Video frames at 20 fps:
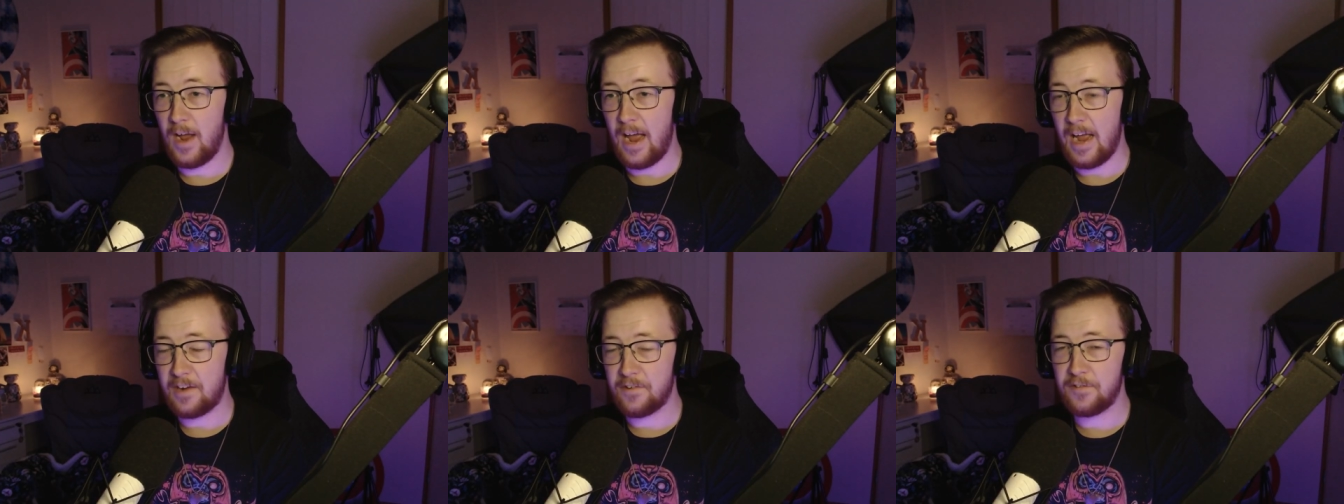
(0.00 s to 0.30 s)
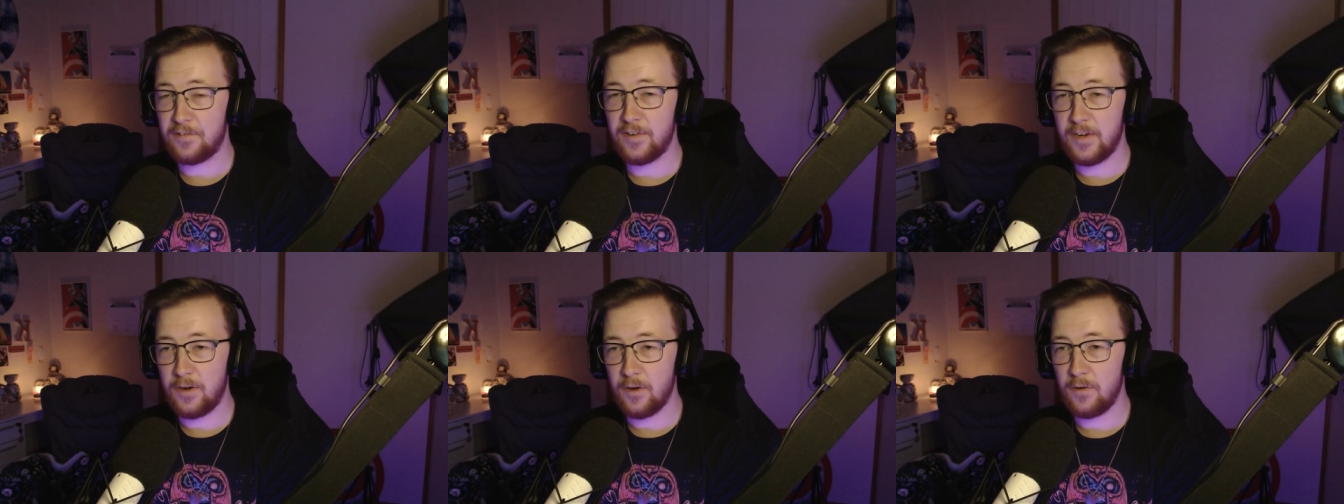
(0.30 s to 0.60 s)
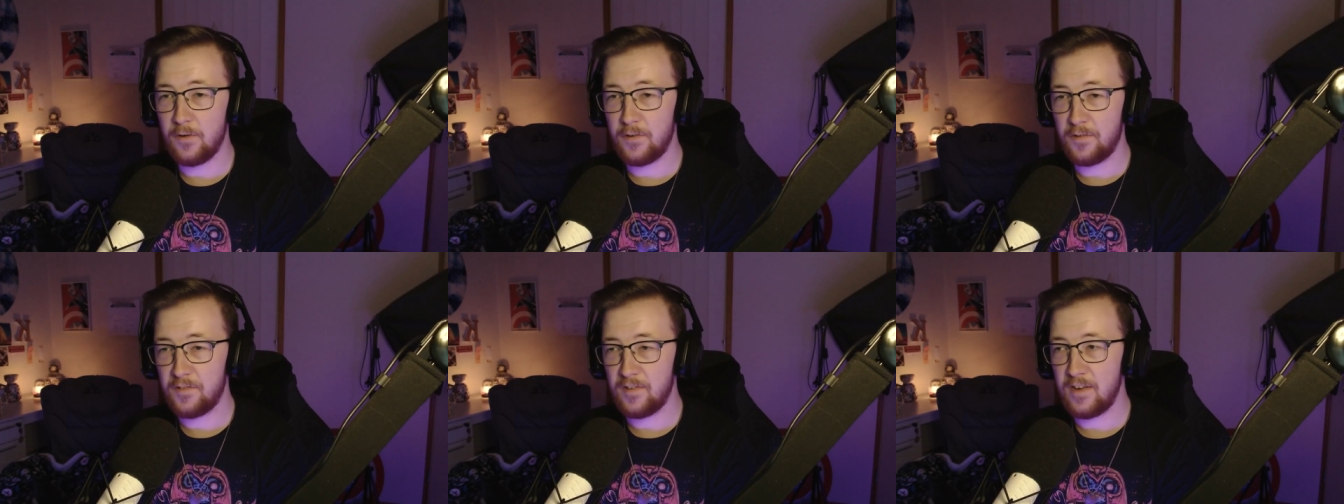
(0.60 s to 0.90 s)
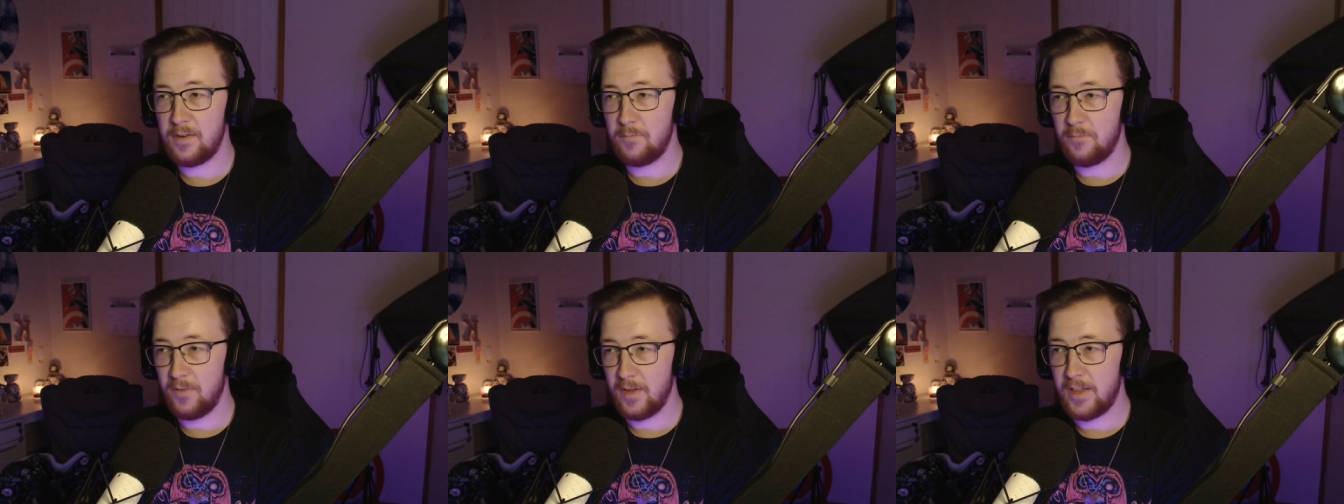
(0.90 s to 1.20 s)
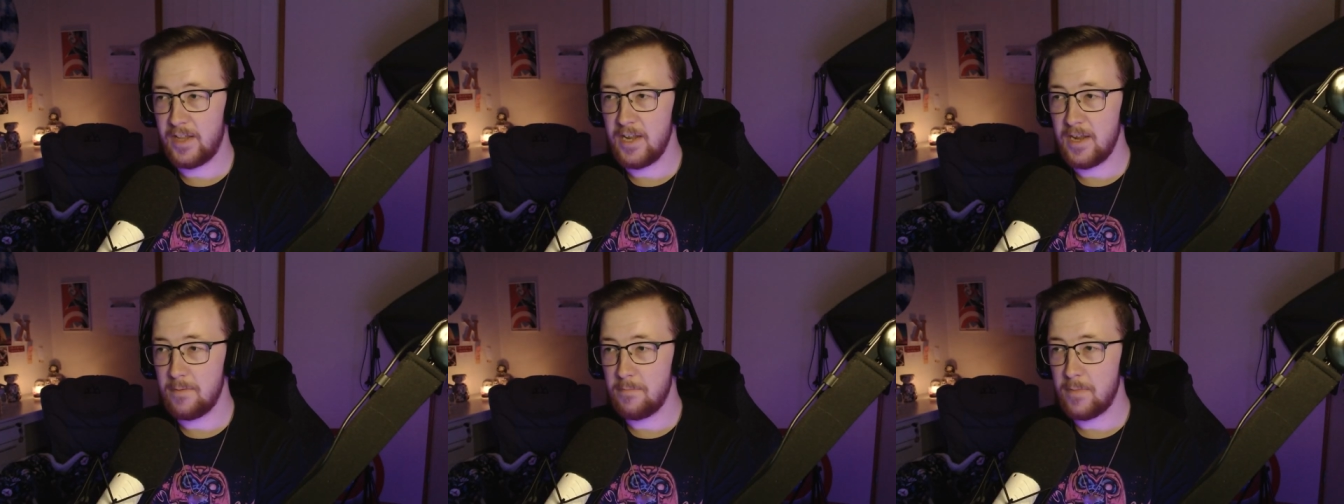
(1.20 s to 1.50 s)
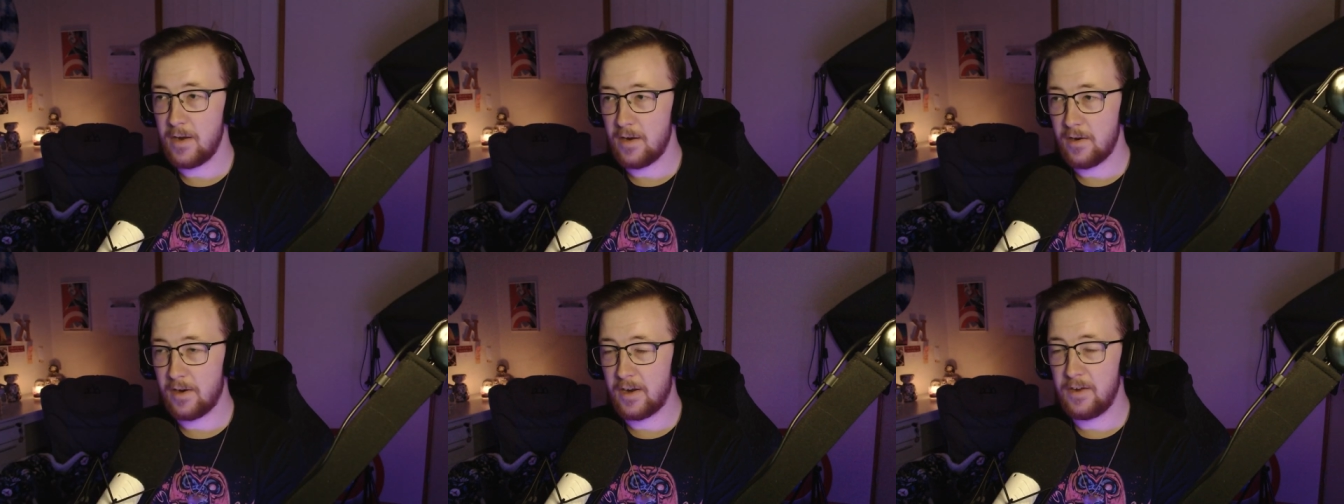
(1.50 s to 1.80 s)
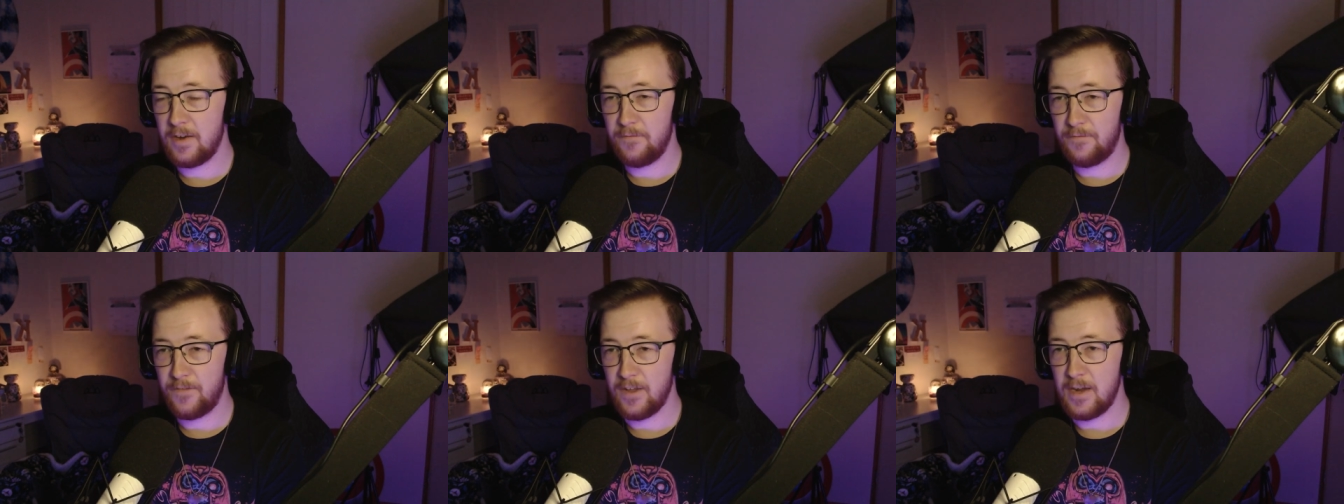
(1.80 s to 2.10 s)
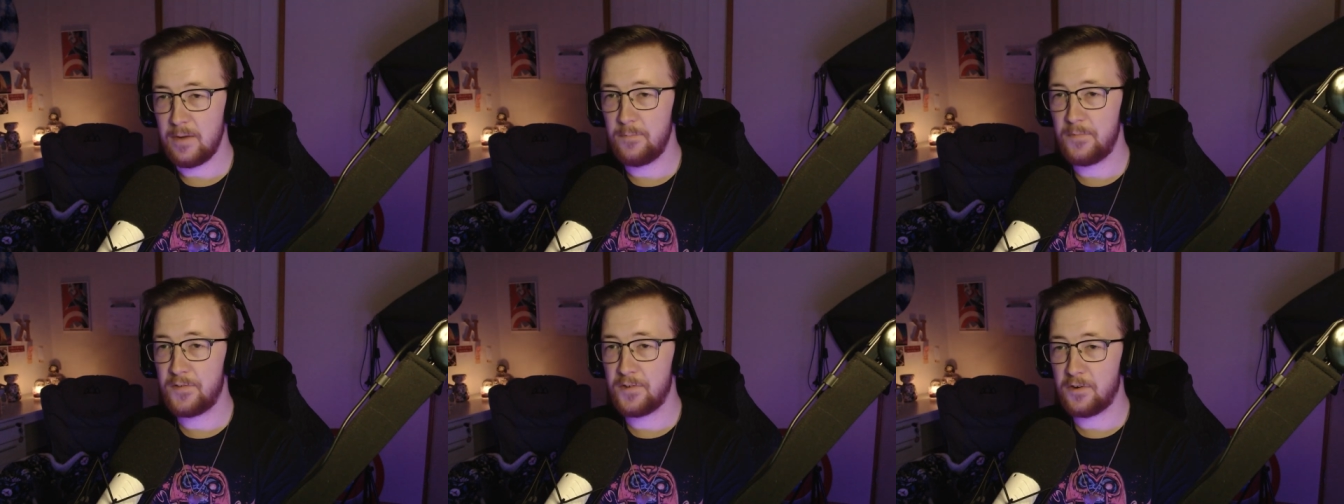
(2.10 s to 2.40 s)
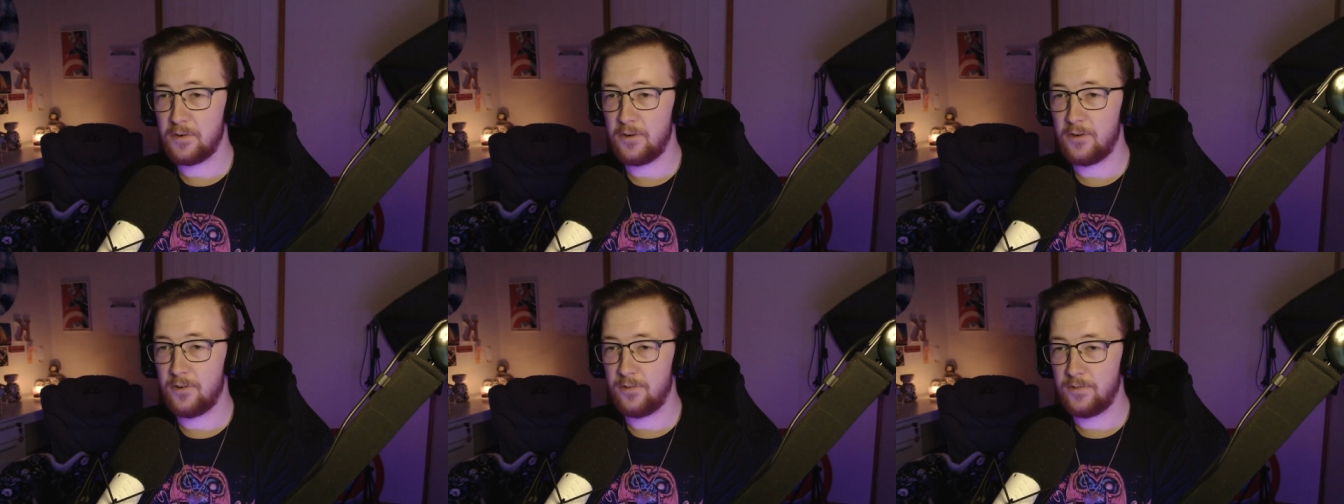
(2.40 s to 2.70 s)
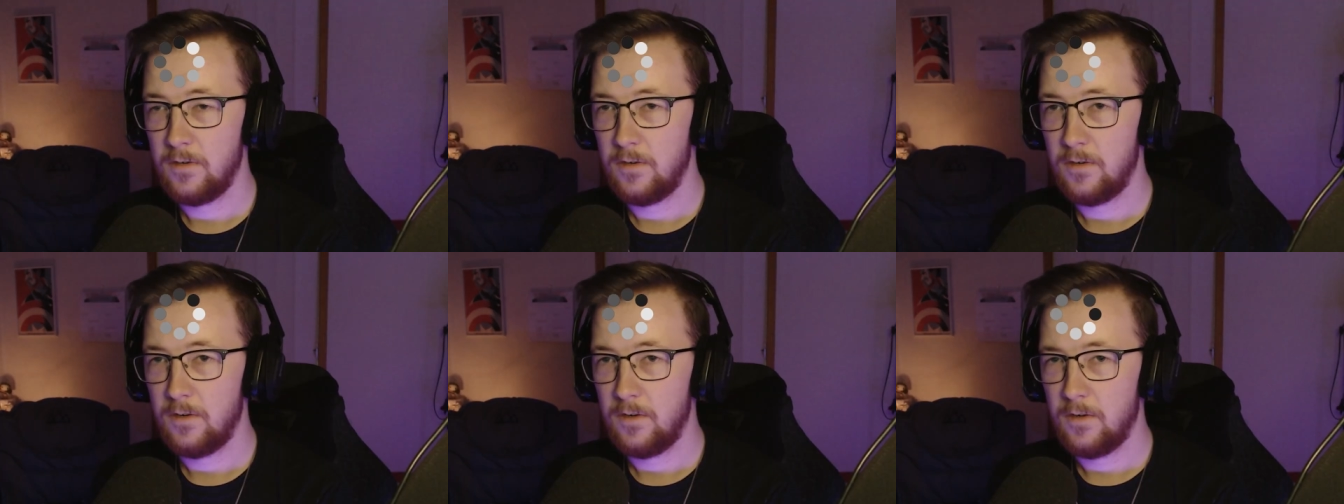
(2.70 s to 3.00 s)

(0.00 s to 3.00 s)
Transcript: actually go to sleep with the American theme song on.